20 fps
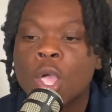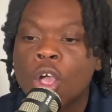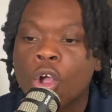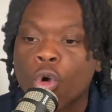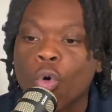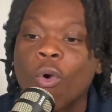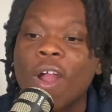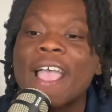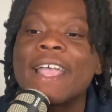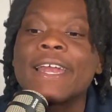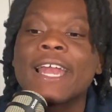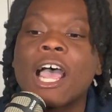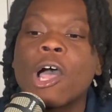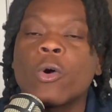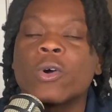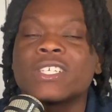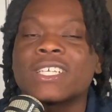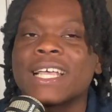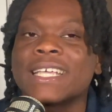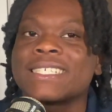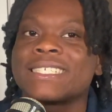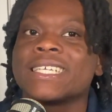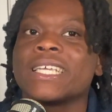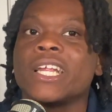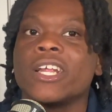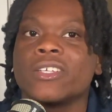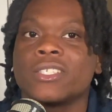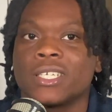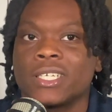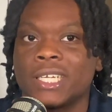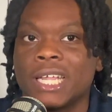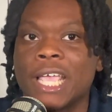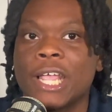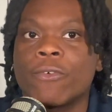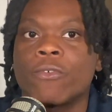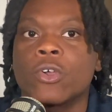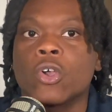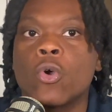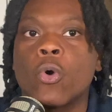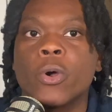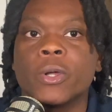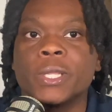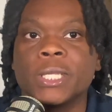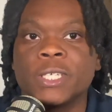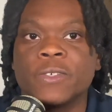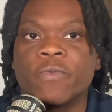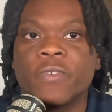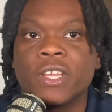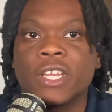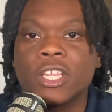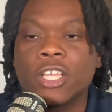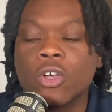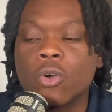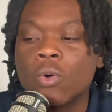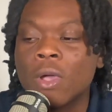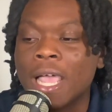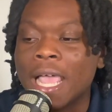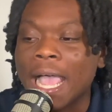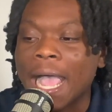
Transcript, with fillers: Right now, as I sit here today and record this video,